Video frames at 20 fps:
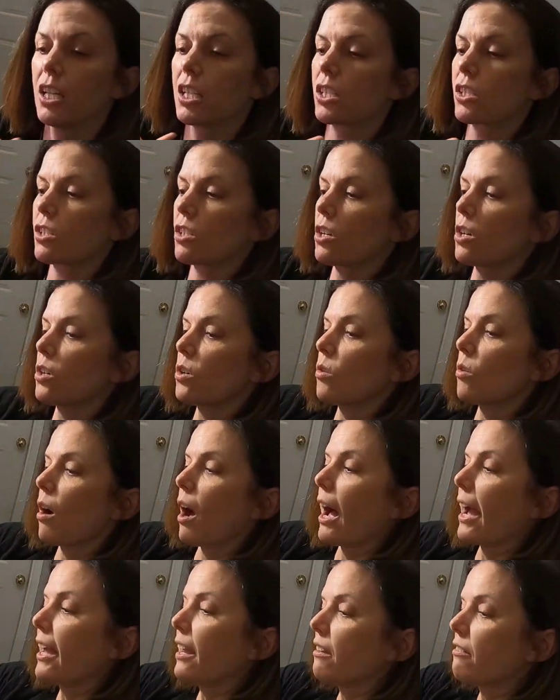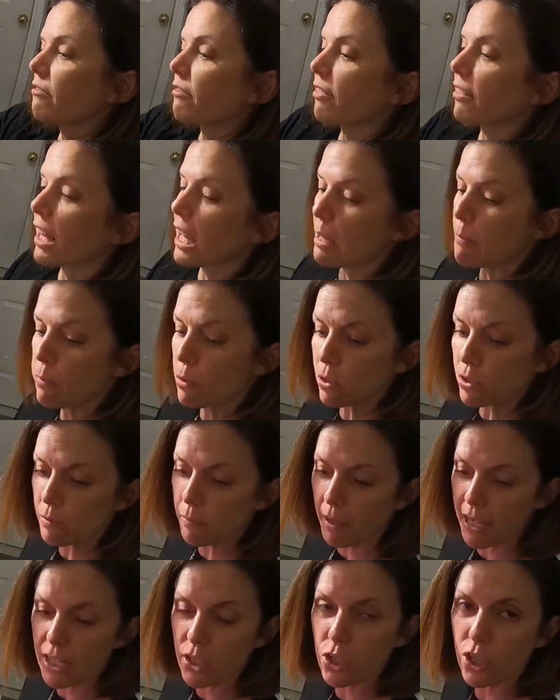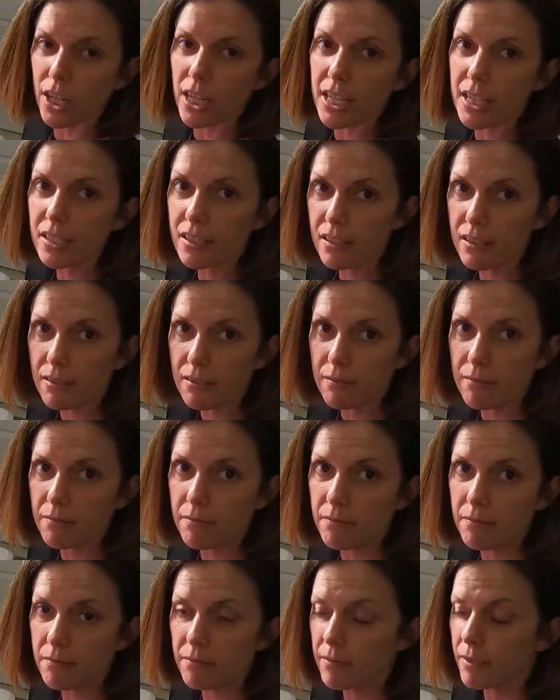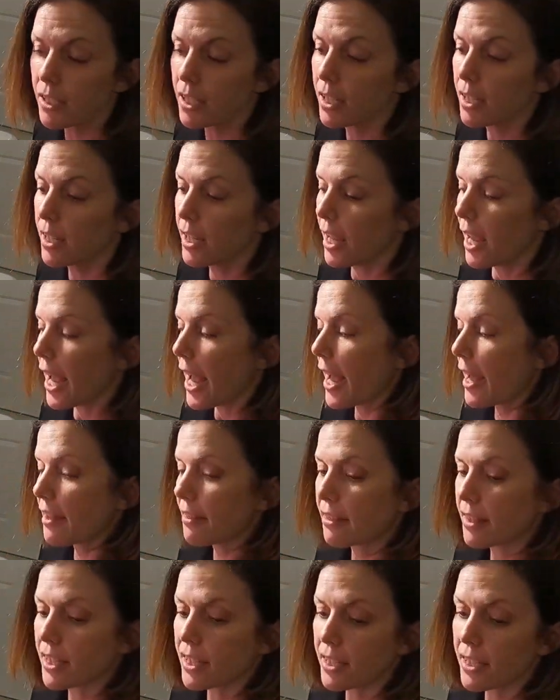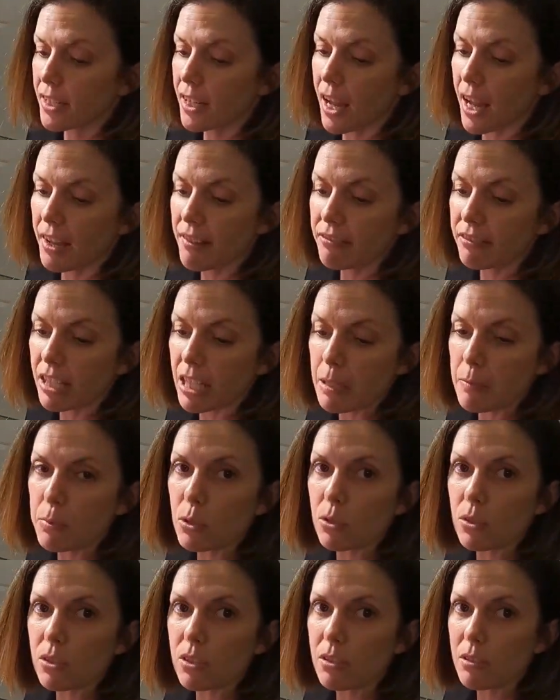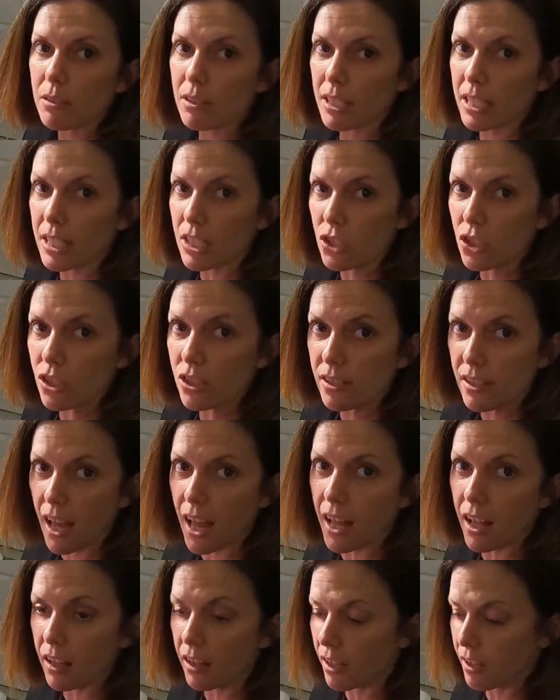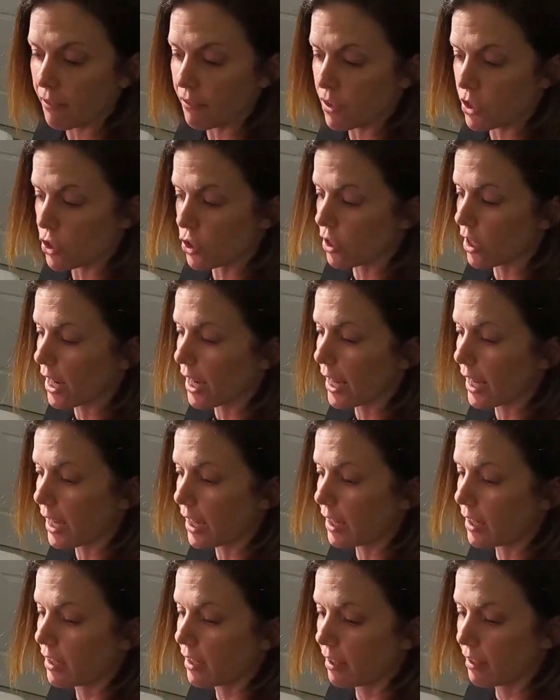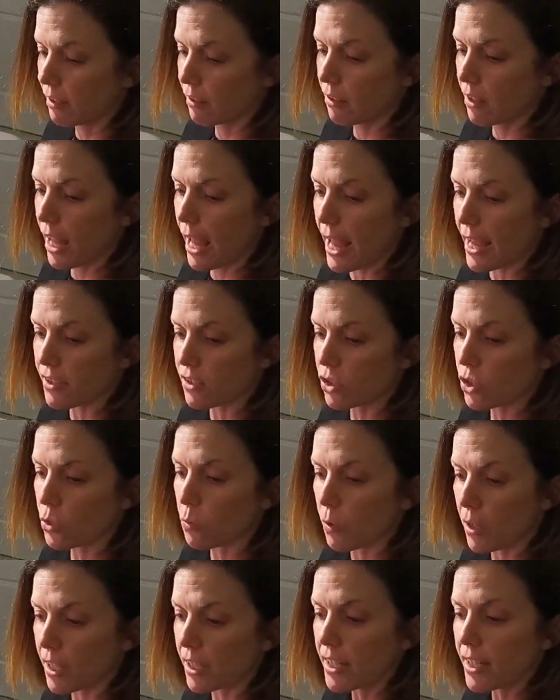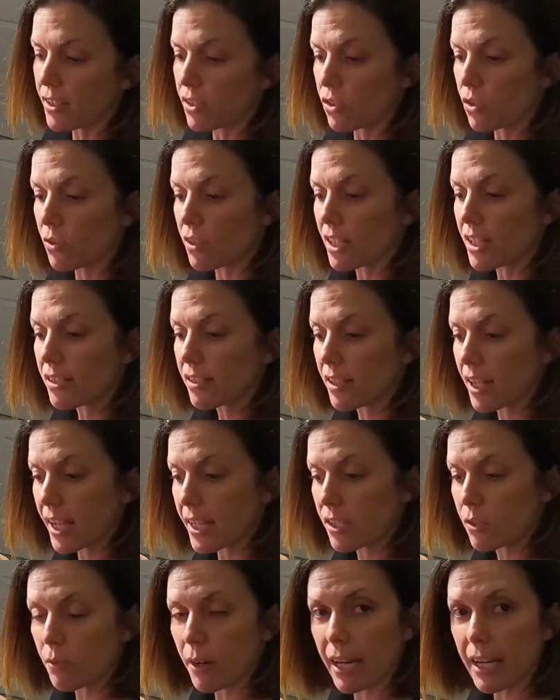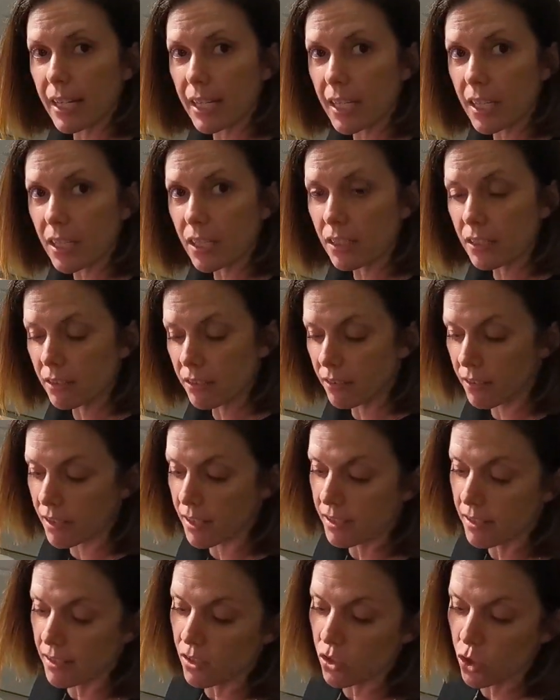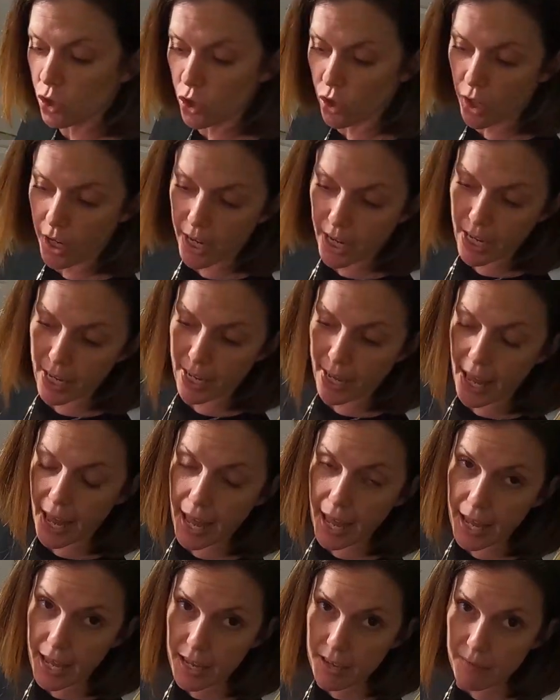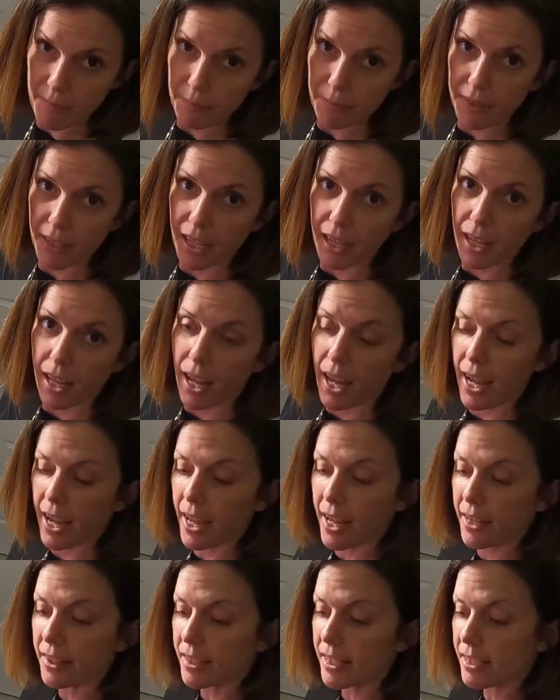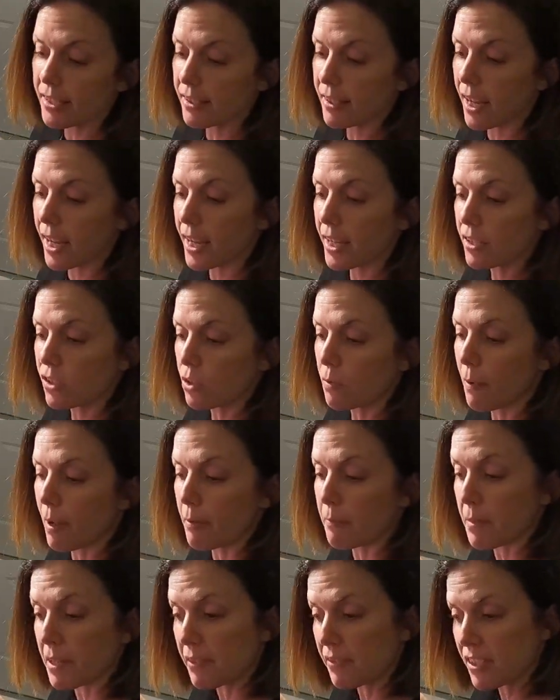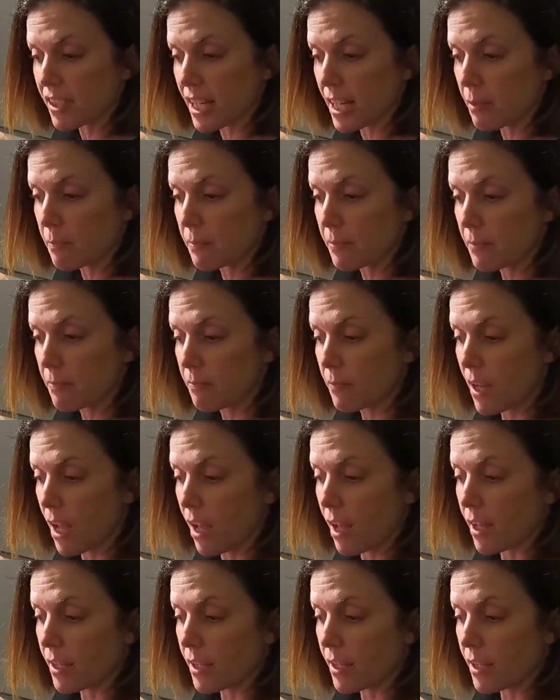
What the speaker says: So I have labeled my trays, and then I've labeled each cell of the tray as to what it is. So these guys right here, this is tray A, and these guys are my beefsteak